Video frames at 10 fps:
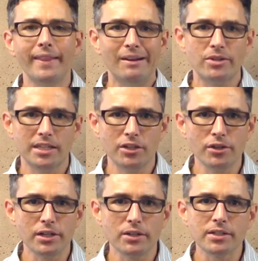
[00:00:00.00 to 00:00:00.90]
that was
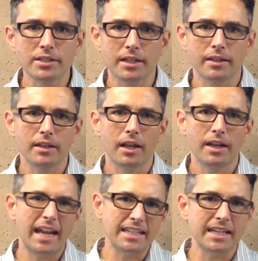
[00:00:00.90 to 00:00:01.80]
introduced in
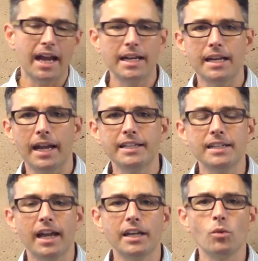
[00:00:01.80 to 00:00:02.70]
1990 uh,
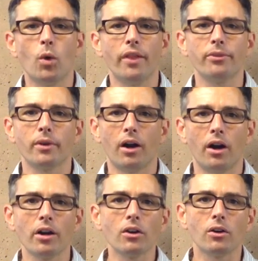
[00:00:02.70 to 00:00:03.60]
1991 through an
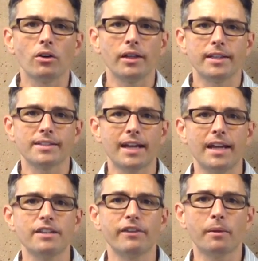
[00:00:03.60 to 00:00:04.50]
article in
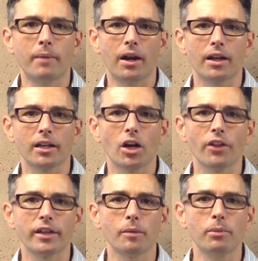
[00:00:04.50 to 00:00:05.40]
Scientific American called The
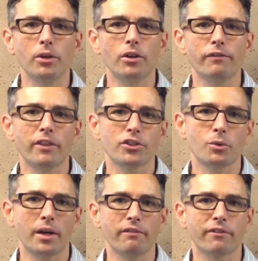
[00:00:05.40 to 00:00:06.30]
Computer for the
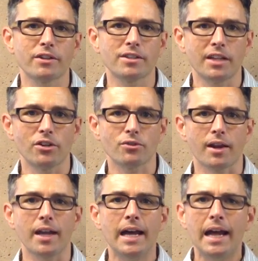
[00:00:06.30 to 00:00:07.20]
21st Century.
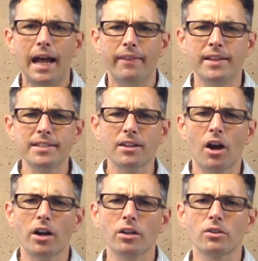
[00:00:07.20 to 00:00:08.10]
And this
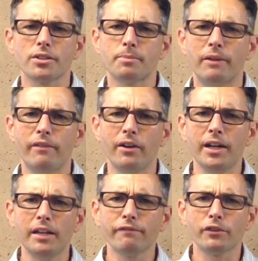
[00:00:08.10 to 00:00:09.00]
article has been very
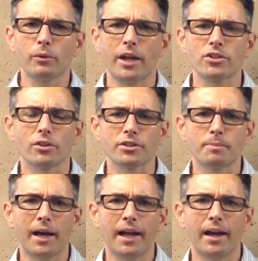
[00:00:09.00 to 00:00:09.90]
influential. It's
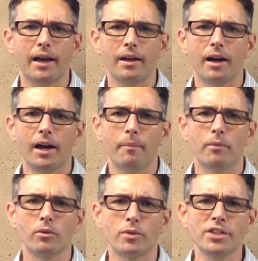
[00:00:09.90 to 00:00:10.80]
by a um,
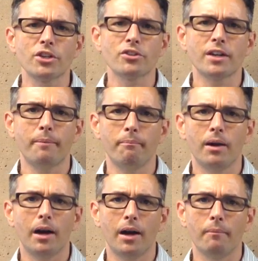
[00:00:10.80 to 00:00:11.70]
researcher named
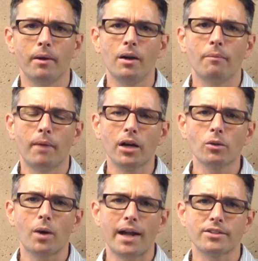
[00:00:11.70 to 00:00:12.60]
um, Mark
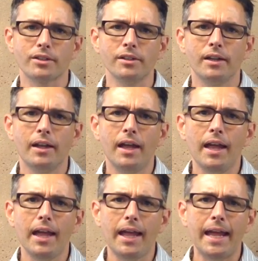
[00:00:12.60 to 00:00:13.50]
Weiser,
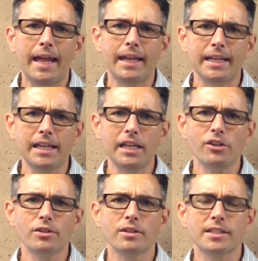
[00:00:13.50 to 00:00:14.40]
and he
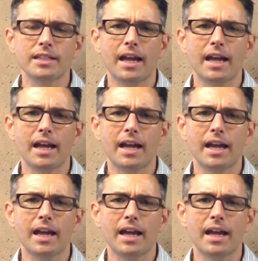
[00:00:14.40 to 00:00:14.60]
introduced the